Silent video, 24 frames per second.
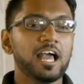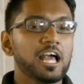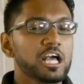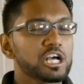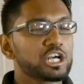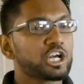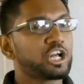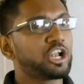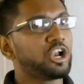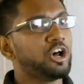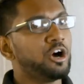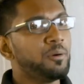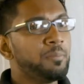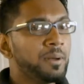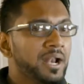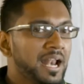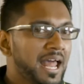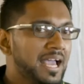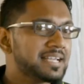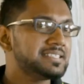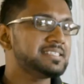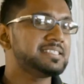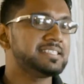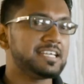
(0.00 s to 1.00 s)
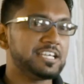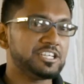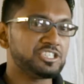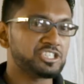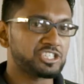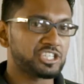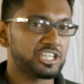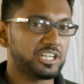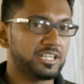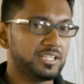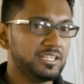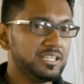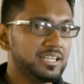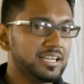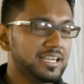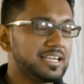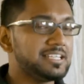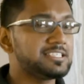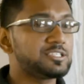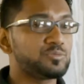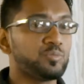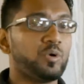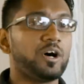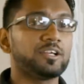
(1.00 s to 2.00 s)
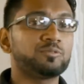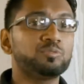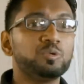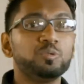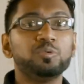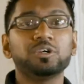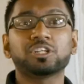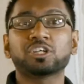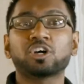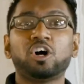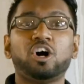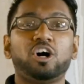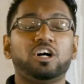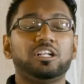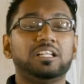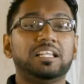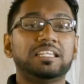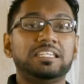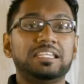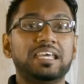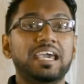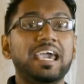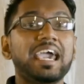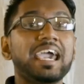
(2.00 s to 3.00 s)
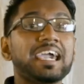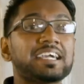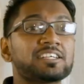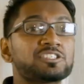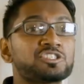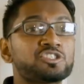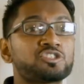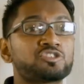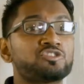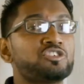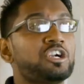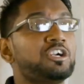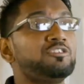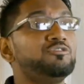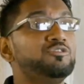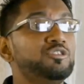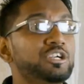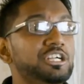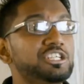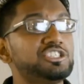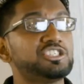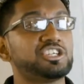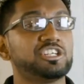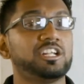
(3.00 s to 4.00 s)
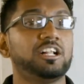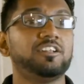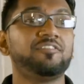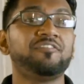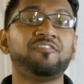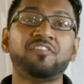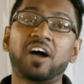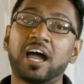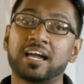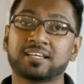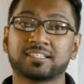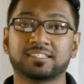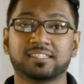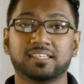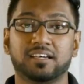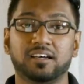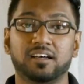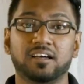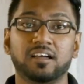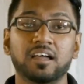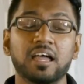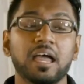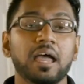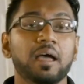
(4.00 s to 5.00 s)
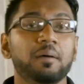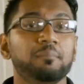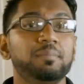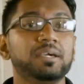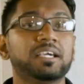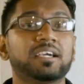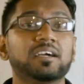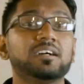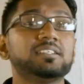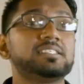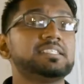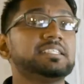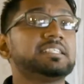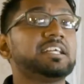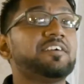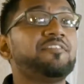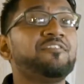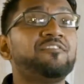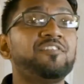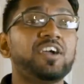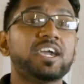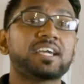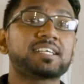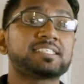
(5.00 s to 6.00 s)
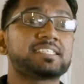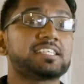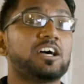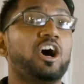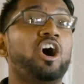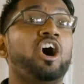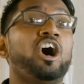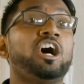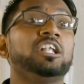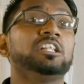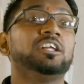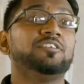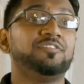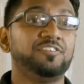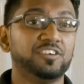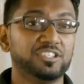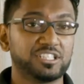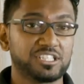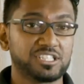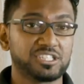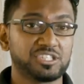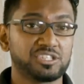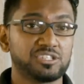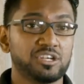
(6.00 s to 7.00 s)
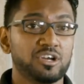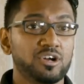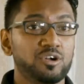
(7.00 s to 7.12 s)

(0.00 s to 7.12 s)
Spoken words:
Globalization is what we would call an extra-regional factor because it affects all of us,